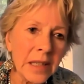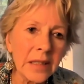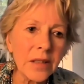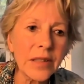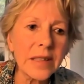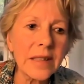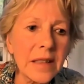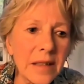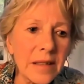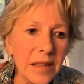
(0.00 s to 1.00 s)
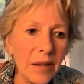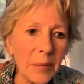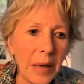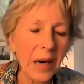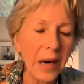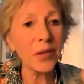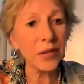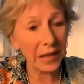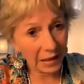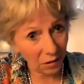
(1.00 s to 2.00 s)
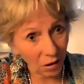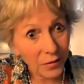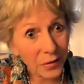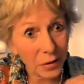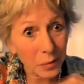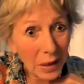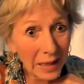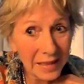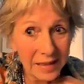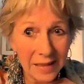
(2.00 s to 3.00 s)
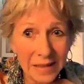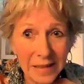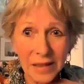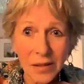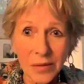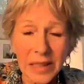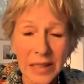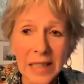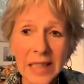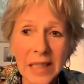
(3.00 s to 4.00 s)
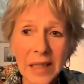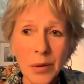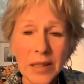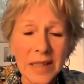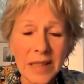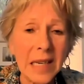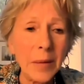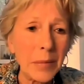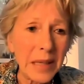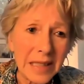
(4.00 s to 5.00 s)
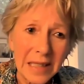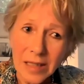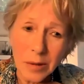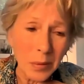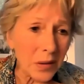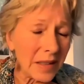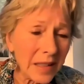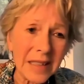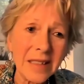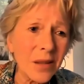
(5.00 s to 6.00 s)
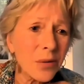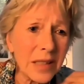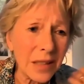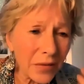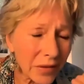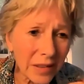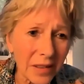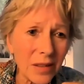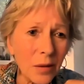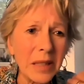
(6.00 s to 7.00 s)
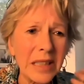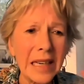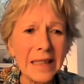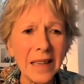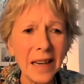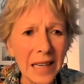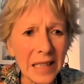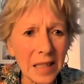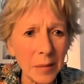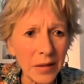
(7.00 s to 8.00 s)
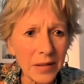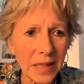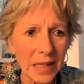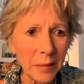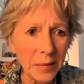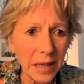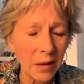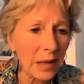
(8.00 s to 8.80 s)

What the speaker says: So this is a powerful thing in all of those practices, that what does sleep mean to each person? It's so different. There's so much anxiety about sleep now.